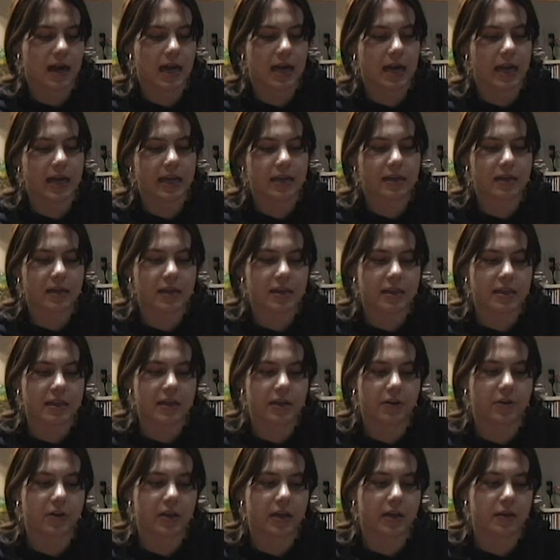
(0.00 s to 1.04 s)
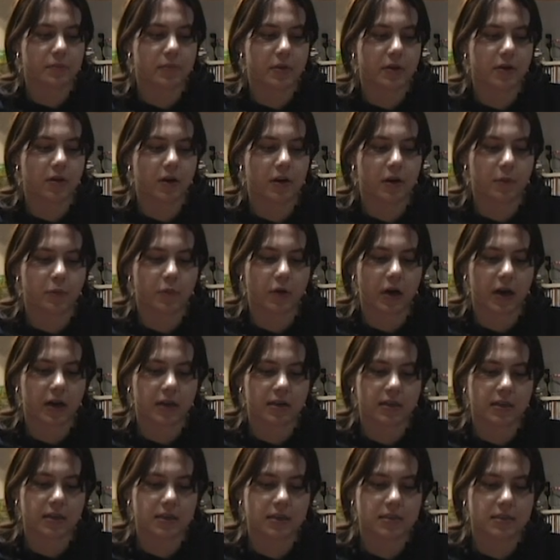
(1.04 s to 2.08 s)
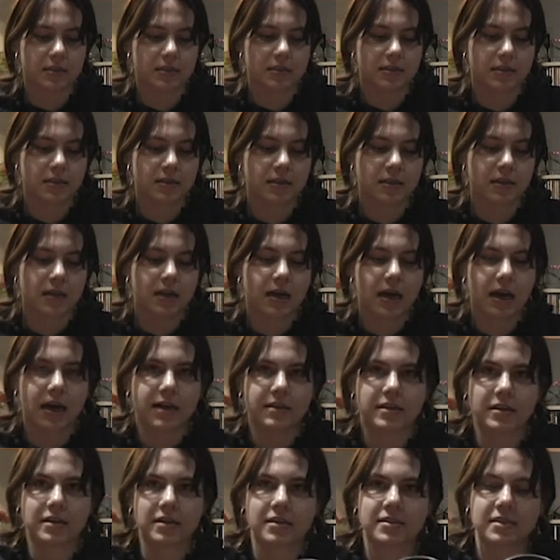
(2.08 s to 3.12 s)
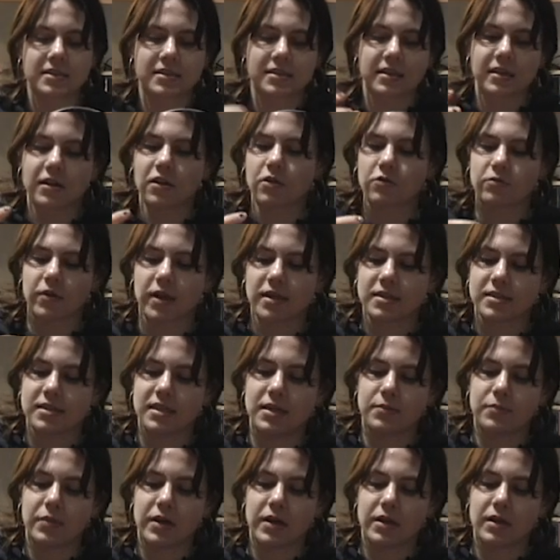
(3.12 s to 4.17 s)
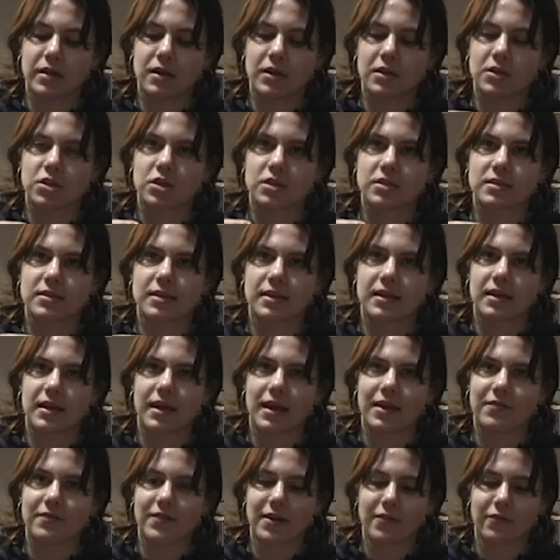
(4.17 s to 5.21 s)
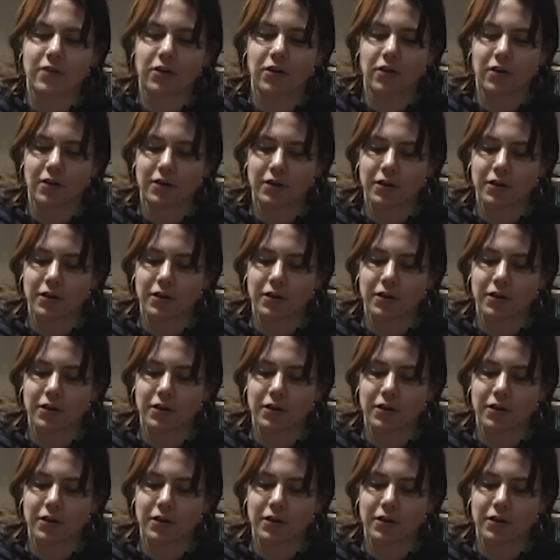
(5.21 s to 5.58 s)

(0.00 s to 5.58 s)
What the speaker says: I like it in theory, but not in practice. I think it's this little rusty bit. I've never